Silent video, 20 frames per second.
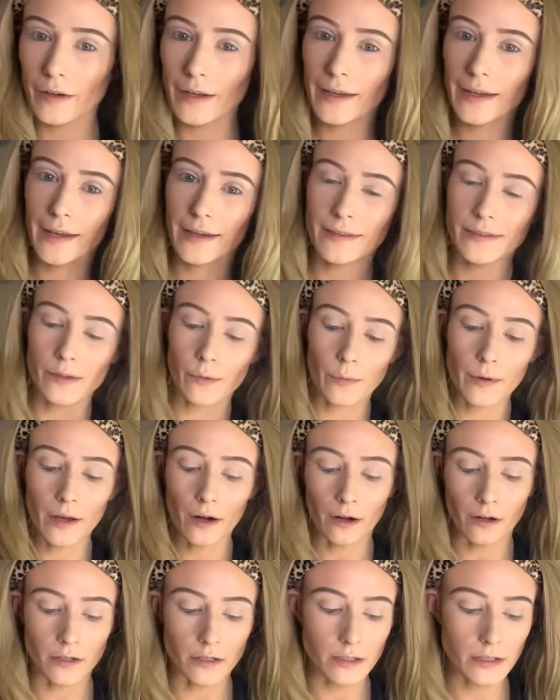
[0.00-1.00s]
guys, so we
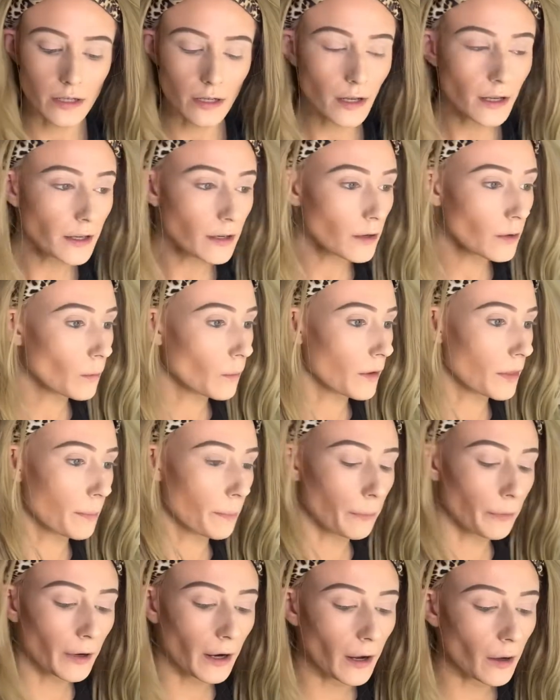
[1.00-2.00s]
are done
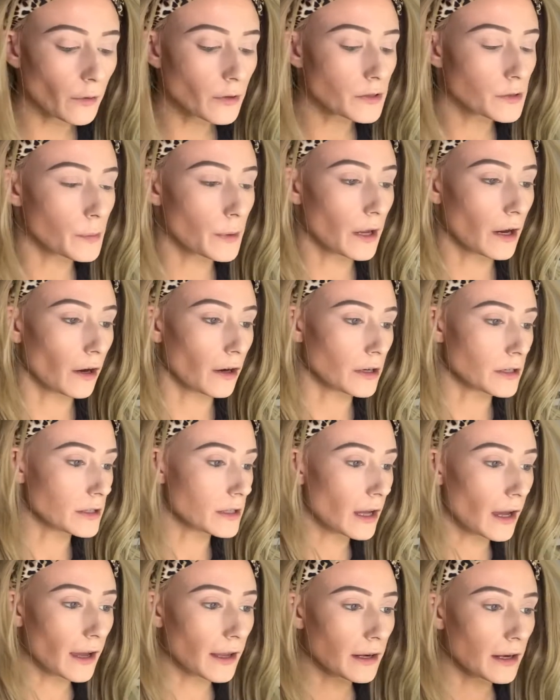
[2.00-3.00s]
with brows, we are
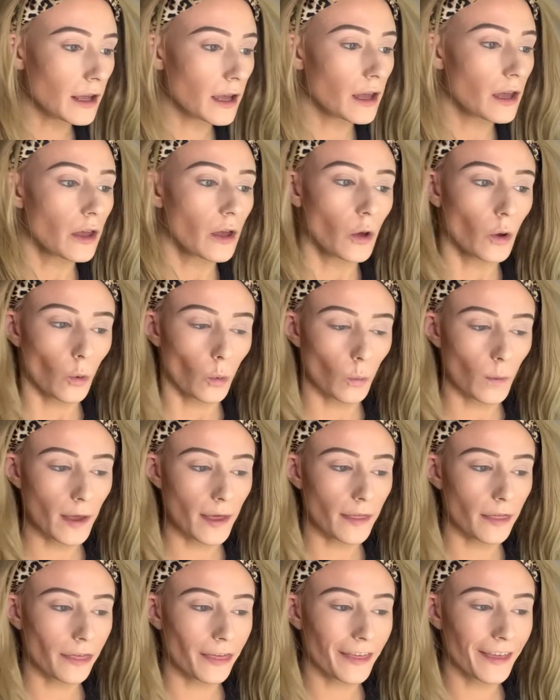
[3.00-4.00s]
done
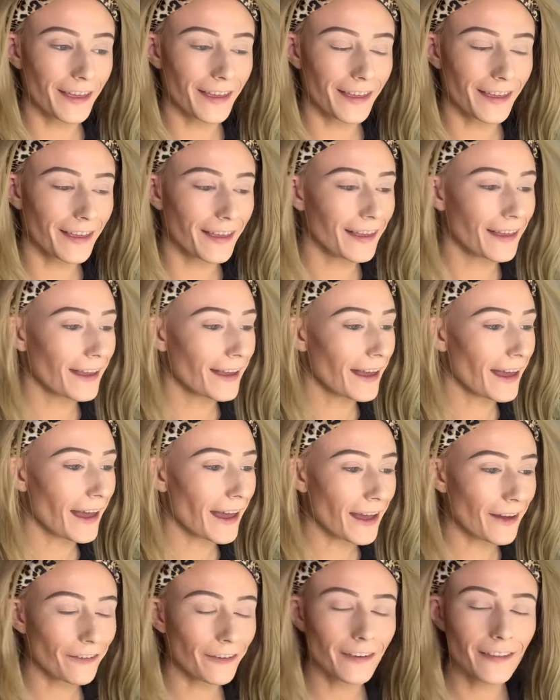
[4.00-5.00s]
with
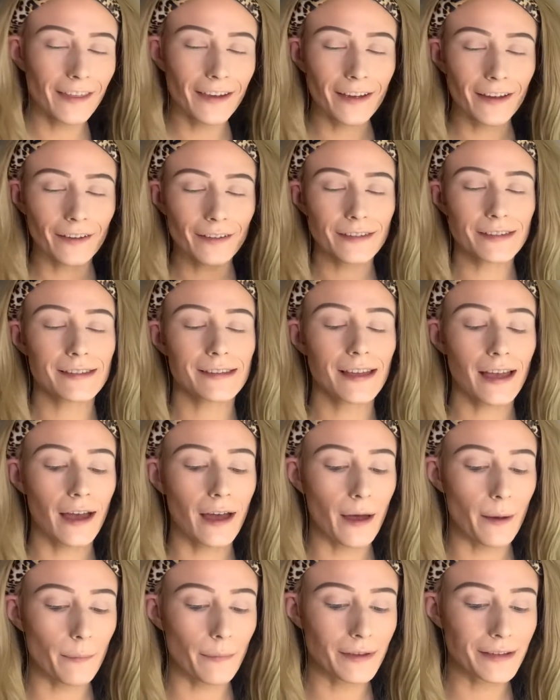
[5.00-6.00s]
everything else.
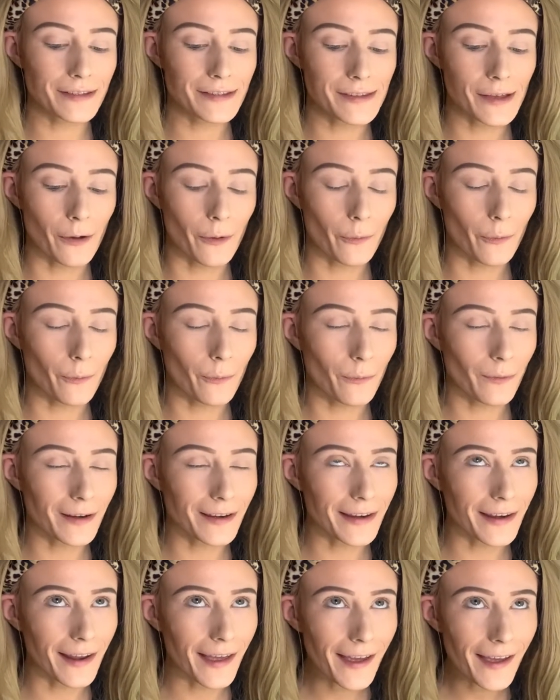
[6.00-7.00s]
So
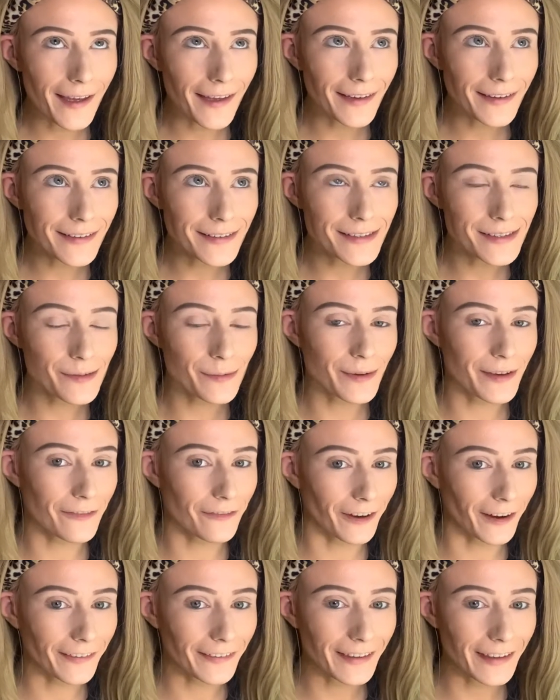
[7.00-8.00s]
next we
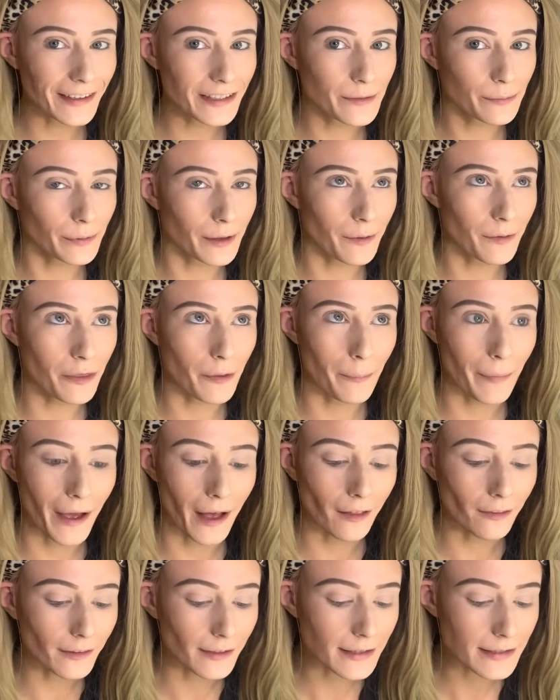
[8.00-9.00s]
finally get to play with the
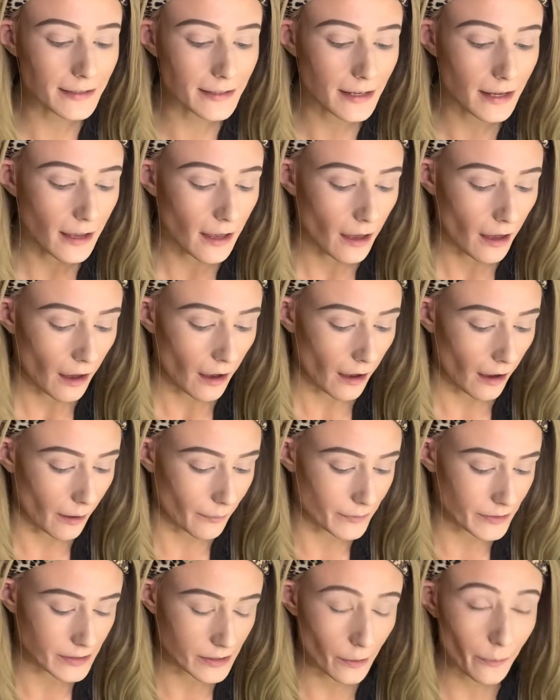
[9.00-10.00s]
palette.
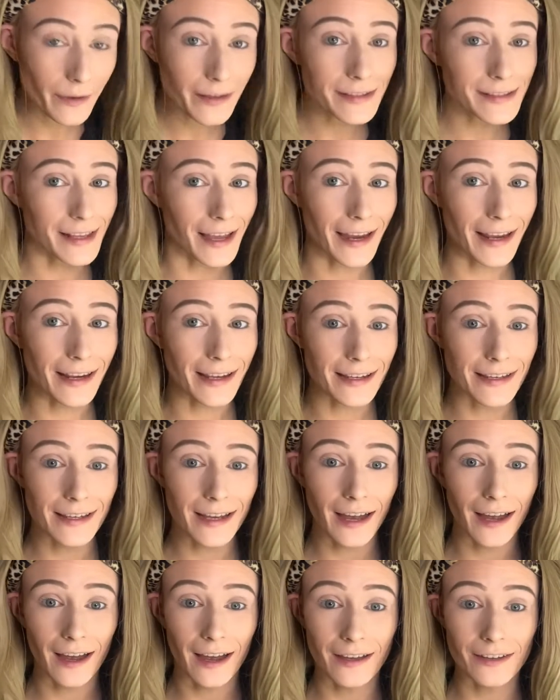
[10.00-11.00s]
I'm so excited
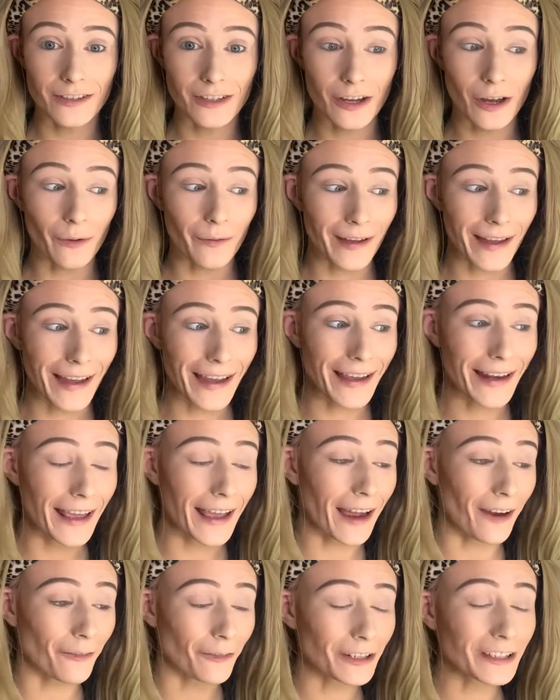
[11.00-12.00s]
to go ahead.
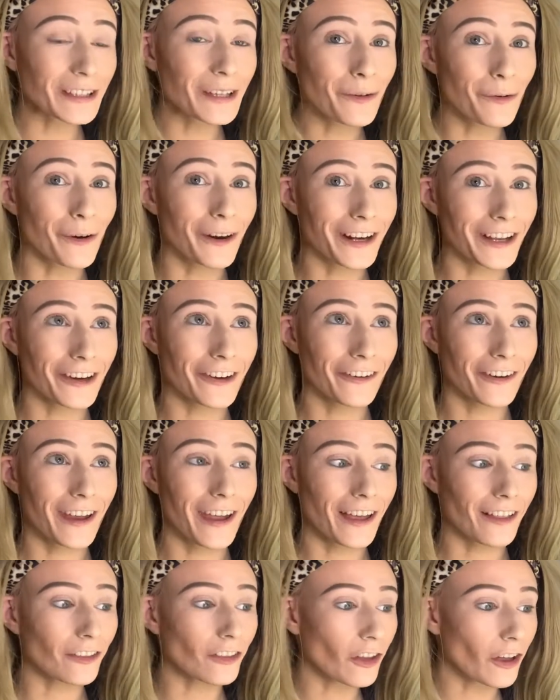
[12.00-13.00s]
I really want to create
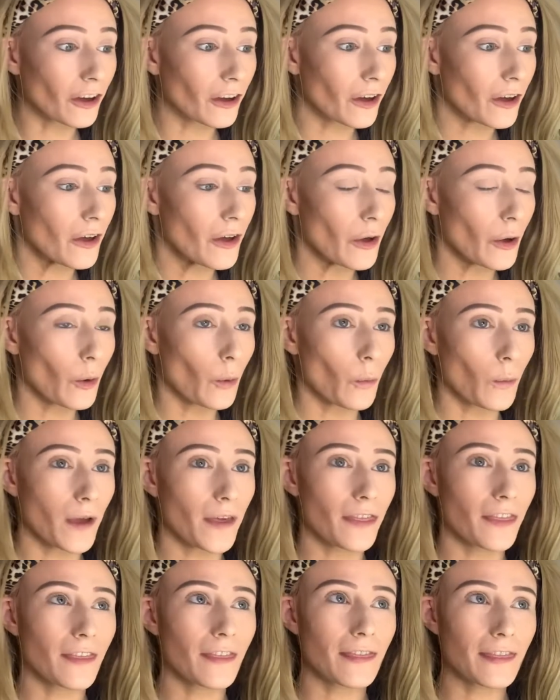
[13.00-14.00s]
a look
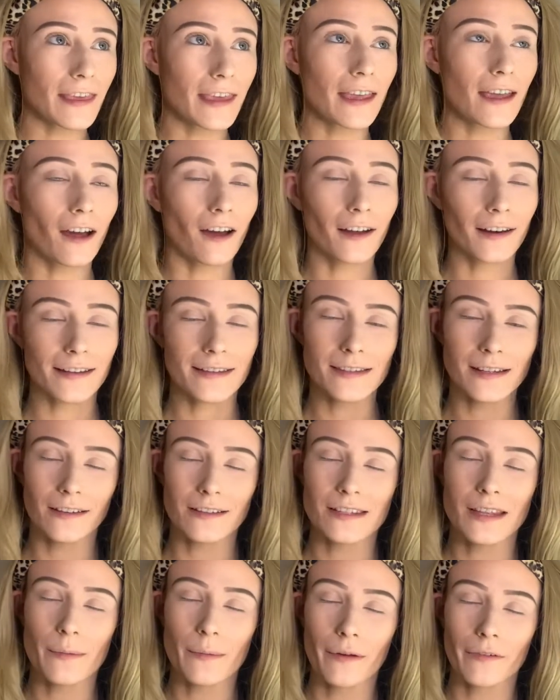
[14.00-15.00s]
with the
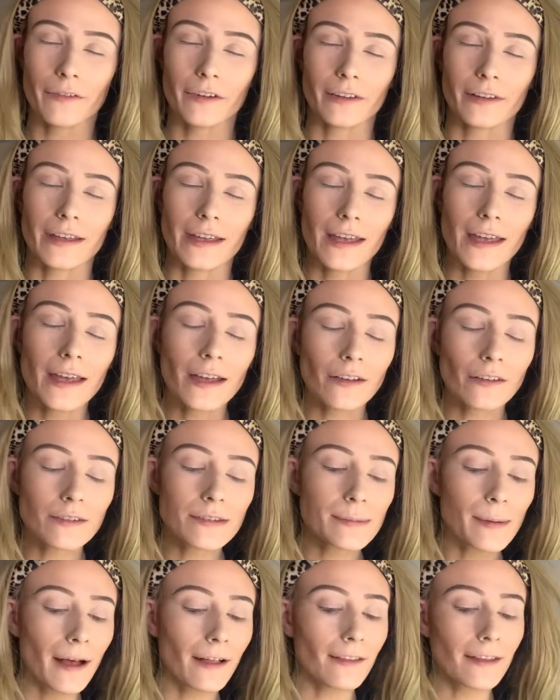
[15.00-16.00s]
Anastasia Beverly
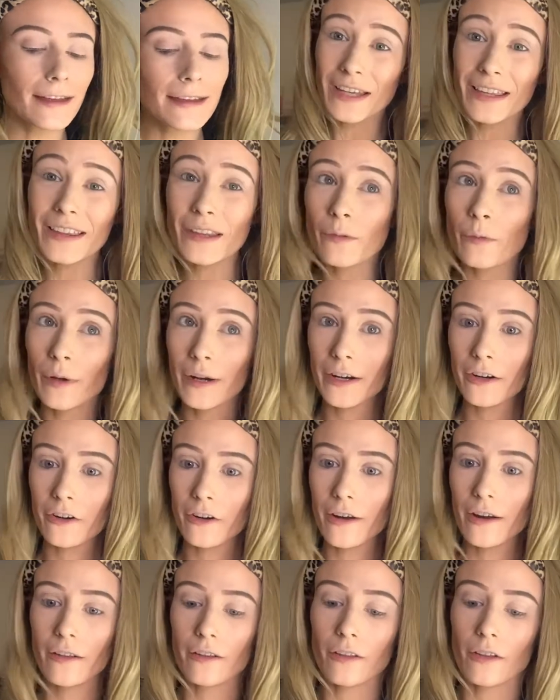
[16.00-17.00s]
Hills palette. I really want to
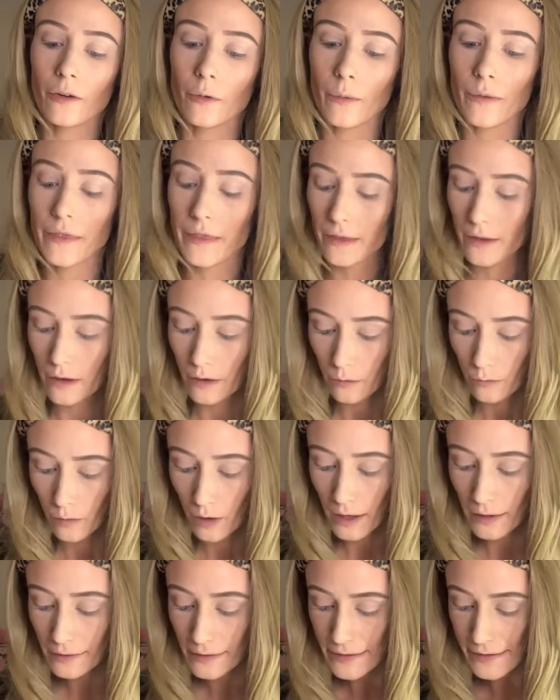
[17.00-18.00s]
create a look with the
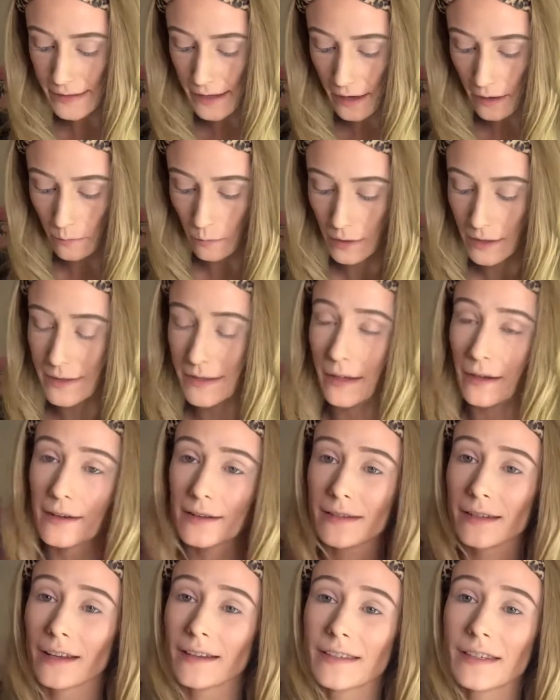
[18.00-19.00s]
Alyssa Edwards
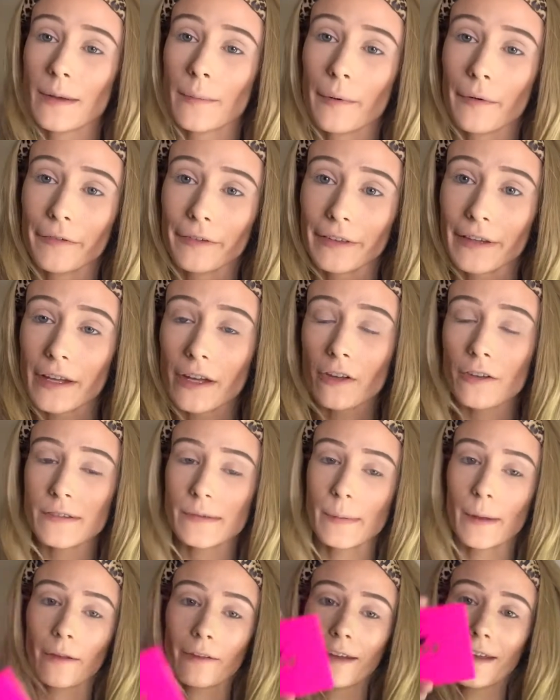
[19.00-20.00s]
Anastasia Beverly Hills
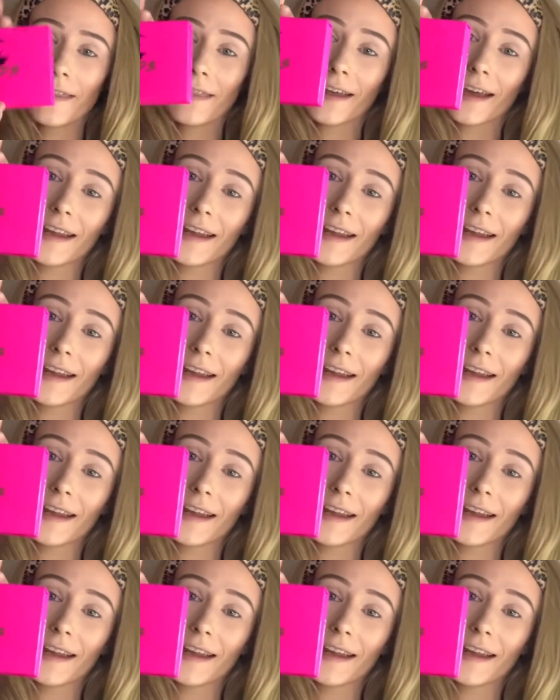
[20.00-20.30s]
palette, and that